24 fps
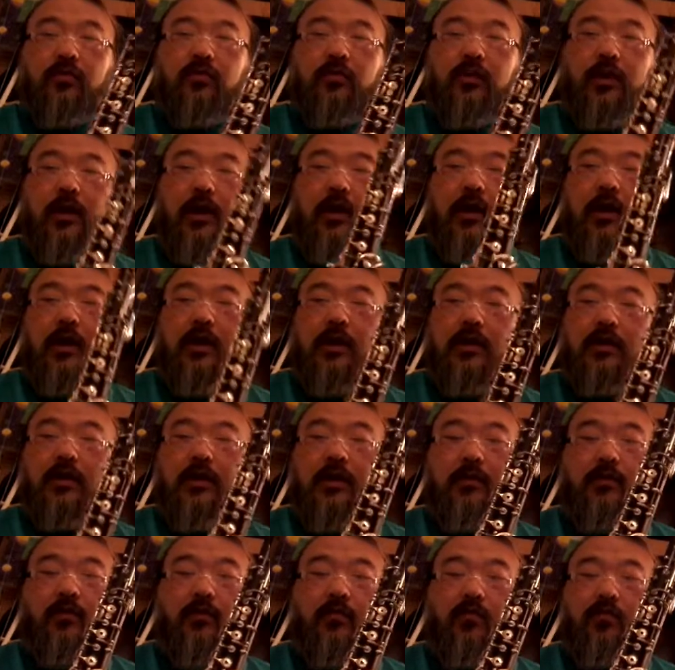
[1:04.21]

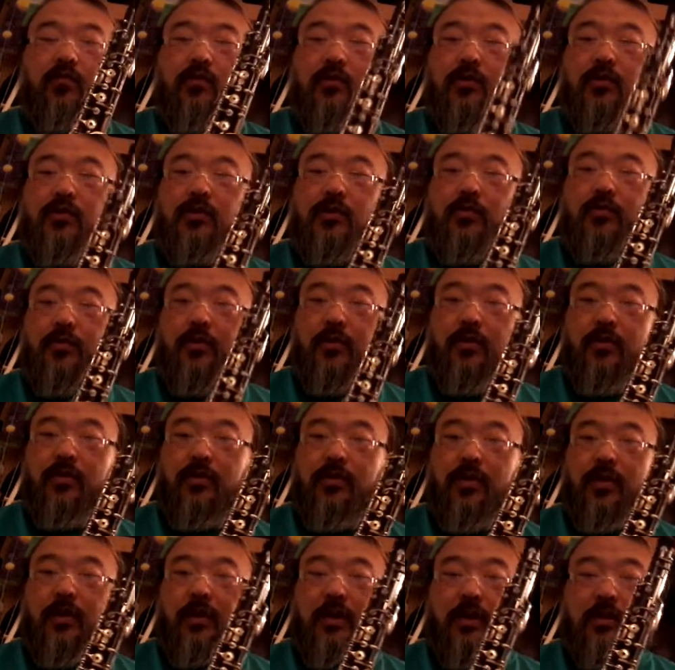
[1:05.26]
the most important
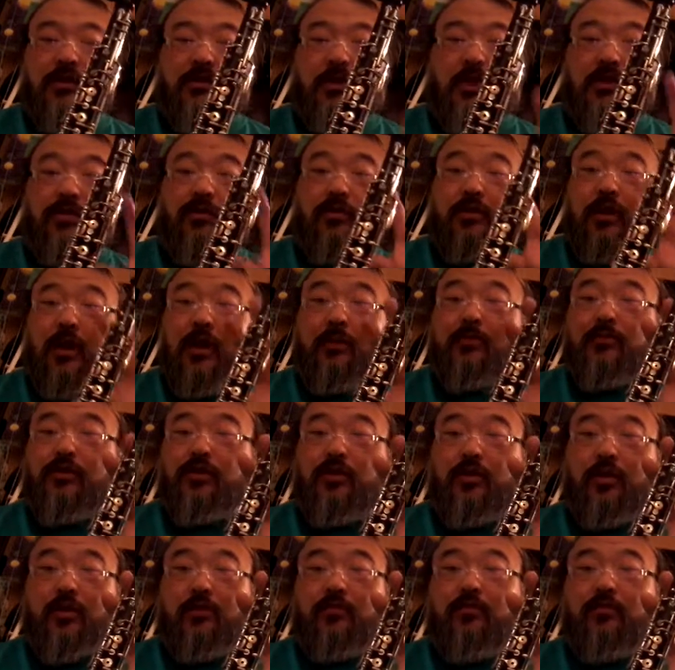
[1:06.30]
thing is actually top joint